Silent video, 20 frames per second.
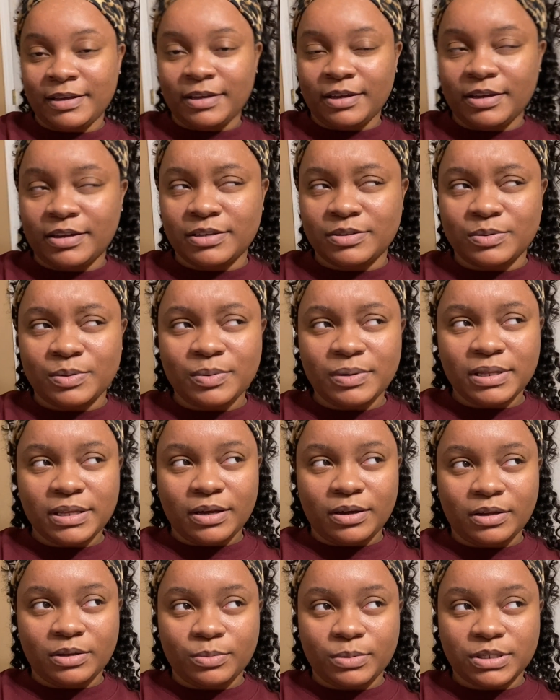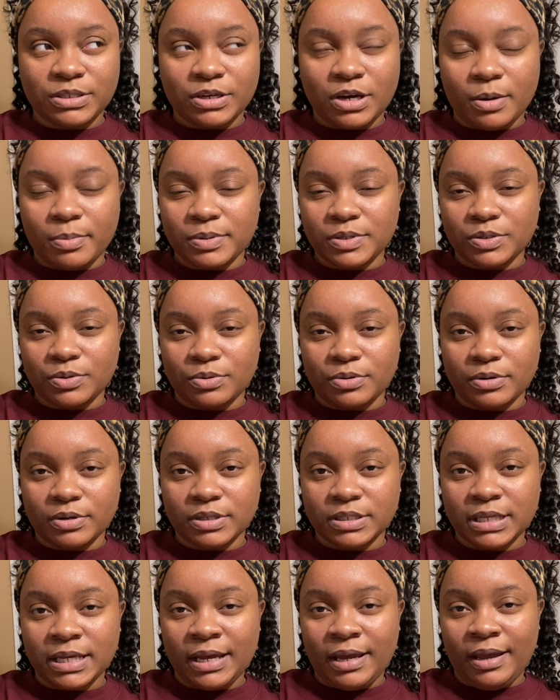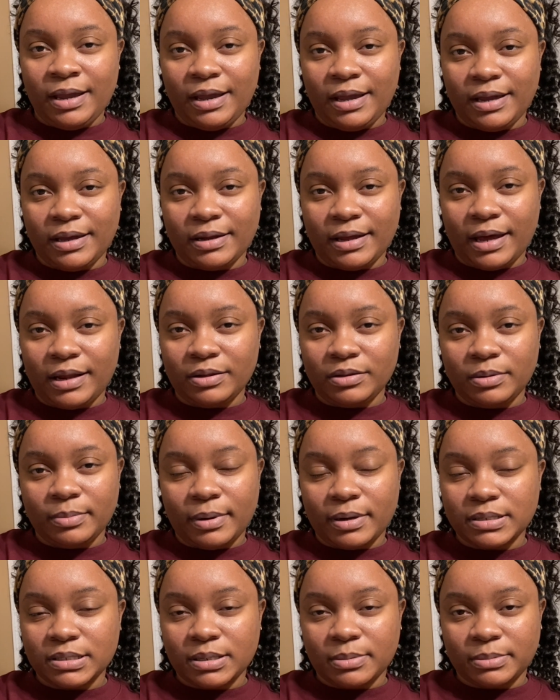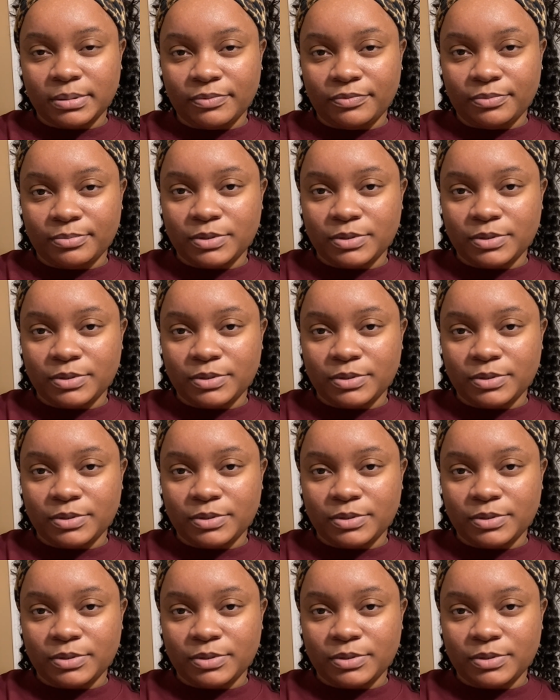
because we really only went to a couple stores and i only bought something from